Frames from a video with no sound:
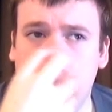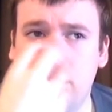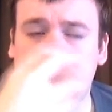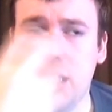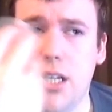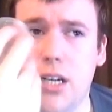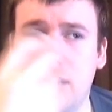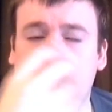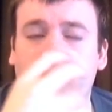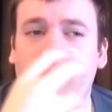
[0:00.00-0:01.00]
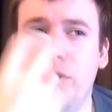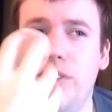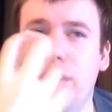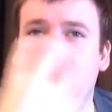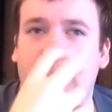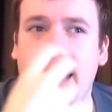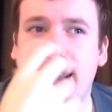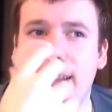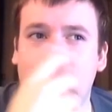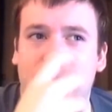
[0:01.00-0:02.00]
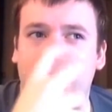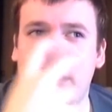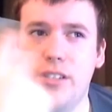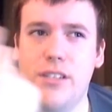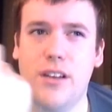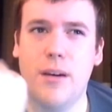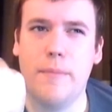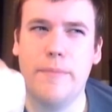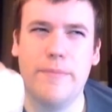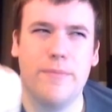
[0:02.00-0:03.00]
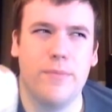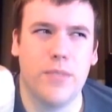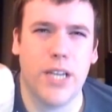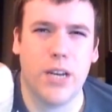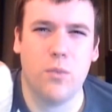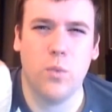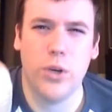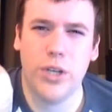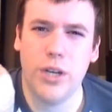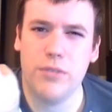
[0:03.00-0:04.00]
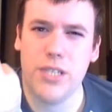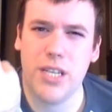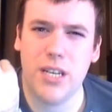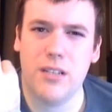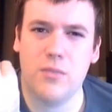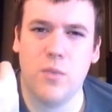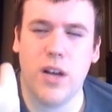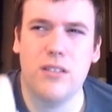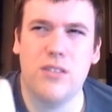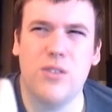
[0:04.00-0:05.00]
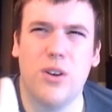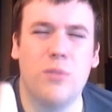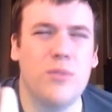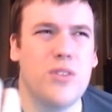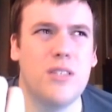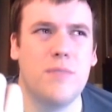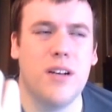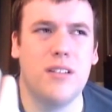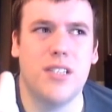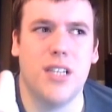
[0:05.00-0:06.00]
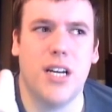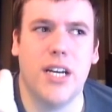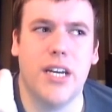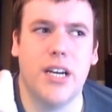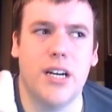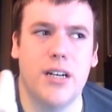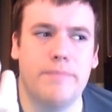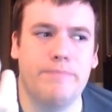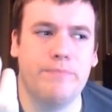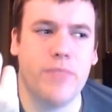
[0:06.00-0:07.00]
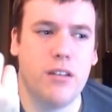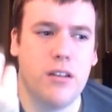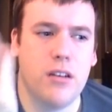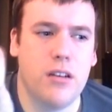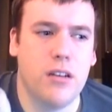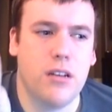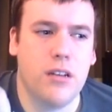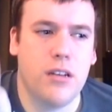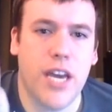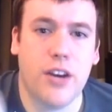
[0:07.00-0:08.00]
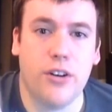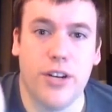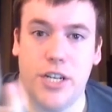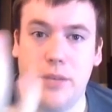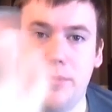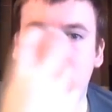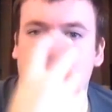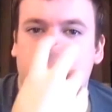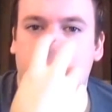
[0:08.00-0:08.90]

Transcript: Like a lot of clove. And there's some like wood notes in it as well. So it almost smells like hickory chips.